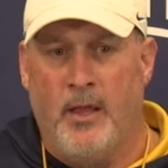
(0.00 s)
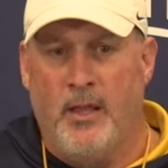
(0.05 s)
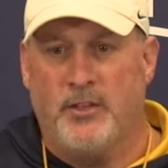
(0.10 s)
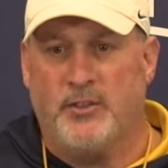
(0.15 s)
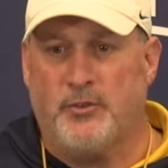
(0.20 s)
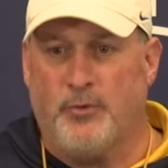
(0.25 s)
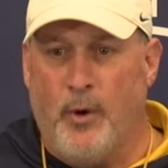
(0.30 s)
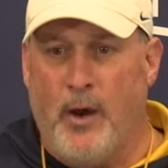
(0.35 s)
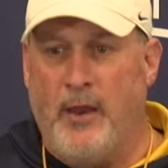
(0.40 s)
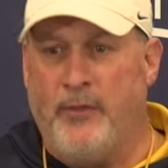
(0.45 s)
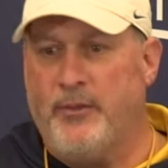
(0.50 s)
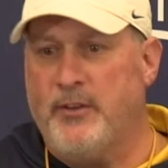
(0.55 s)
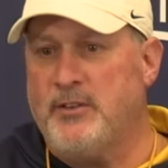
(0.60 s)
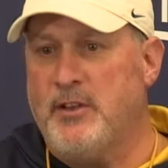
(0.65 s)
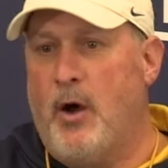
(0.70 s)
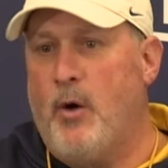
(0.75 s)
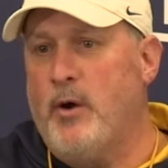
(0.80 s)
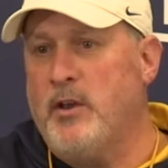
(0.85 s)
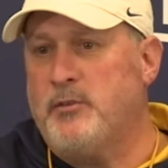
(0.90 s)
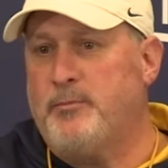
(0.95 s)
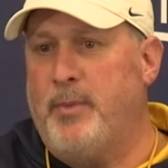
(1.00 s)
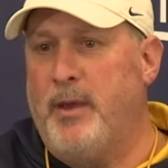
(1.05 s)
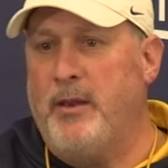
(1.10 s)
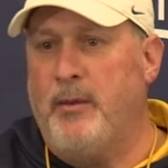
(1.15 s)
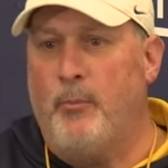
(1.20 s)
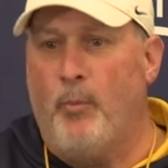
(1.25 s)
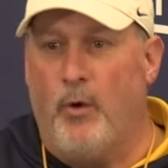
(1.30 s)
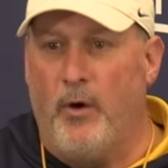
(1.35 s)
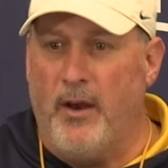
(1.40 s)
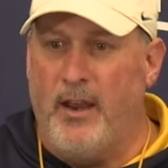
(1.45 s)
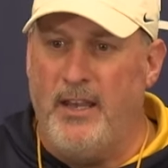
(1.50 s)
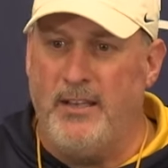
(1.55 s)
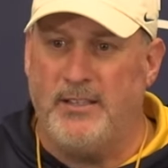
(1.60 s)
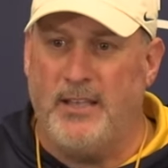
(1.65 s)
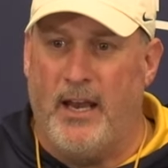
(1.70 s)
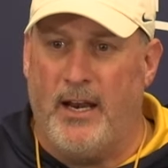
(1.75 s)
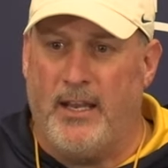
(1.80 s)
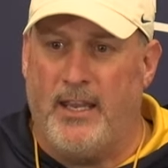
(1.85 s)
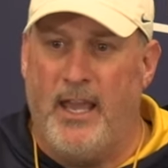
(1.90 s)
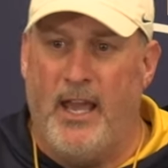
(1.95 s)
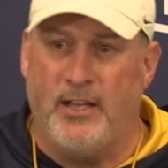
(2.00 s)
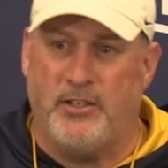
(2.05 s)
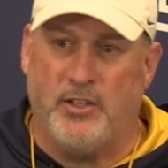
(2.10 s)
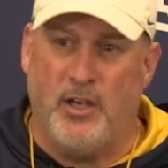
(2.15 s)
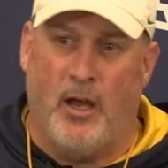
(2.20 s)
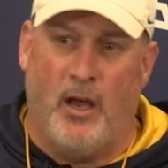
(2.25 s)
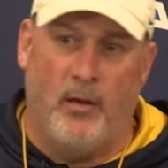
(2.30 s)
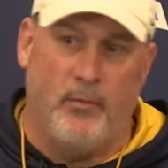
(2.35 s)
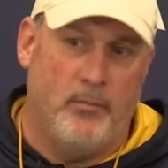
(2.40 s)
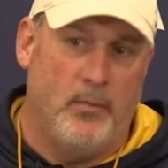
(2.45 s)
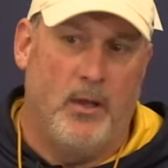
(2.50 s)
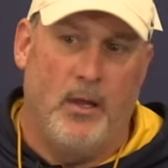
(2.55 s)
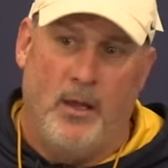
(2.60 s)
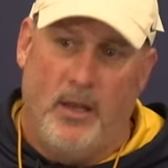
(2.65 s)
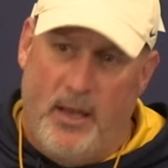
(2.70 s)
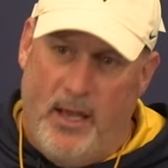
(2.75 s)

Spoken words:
Strength has always been where he's got to catch up.